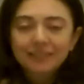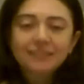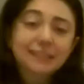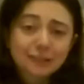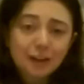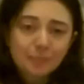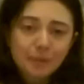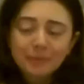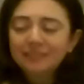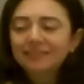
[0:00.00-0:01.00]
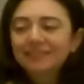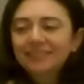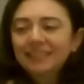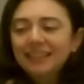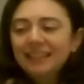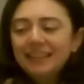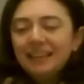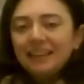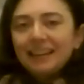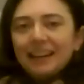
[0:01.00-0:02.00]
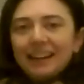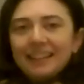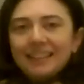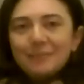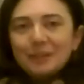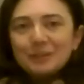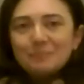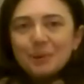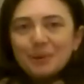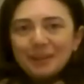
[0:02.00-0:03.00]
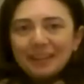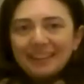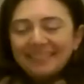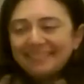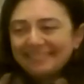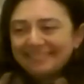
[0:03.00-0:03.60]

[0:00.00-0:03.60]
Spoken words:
like a sock puppet, and then I'm going to pull it